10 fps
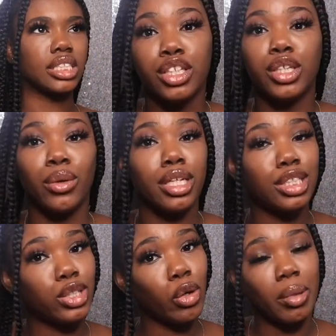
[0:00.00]
So these
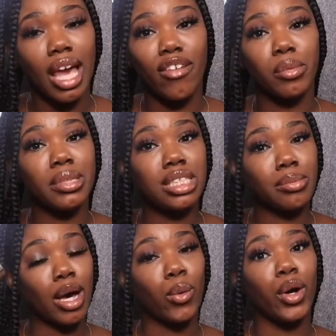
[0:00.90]
two be having me
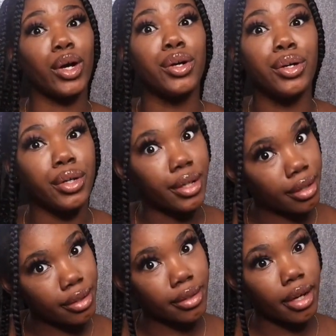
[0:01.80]
smell
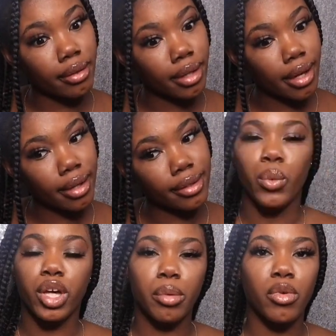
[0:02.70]
good, okay? We're
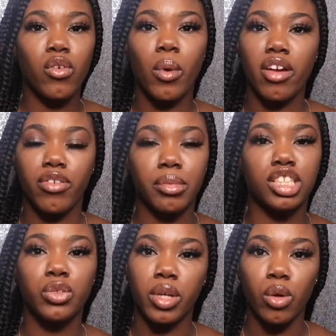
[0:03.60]
gonna move away from the
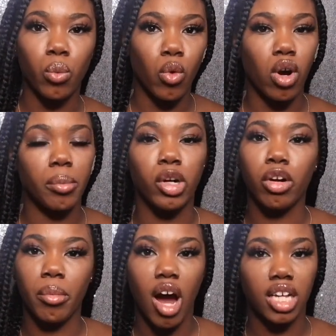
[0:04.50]
sweet, warm,
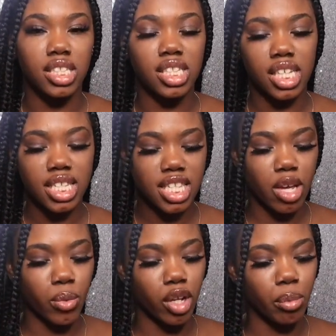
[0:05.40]
gourmand scents, and
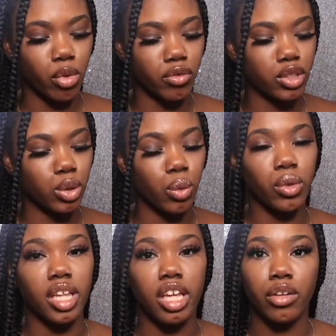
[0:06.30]
we're gonna move to
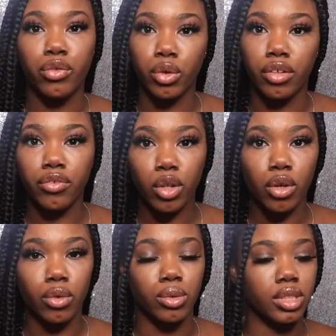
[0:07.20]
the fruity
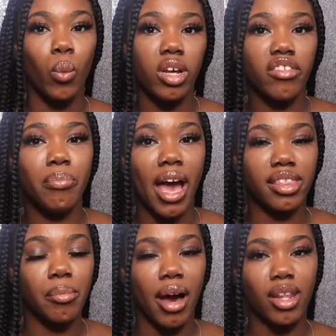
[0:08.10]
florals. One of Bath
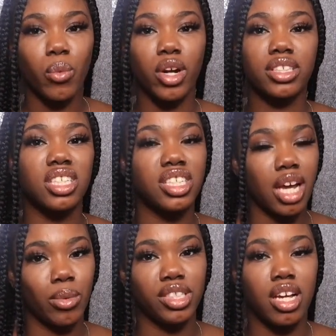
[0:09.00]
& Body Works'
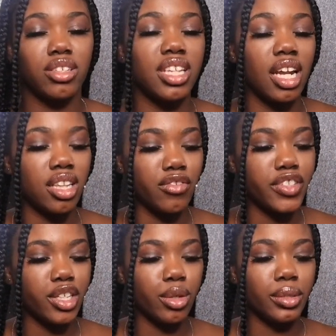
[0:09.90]
shower gels that I love
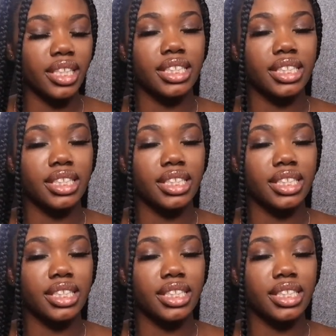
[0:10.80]
to use is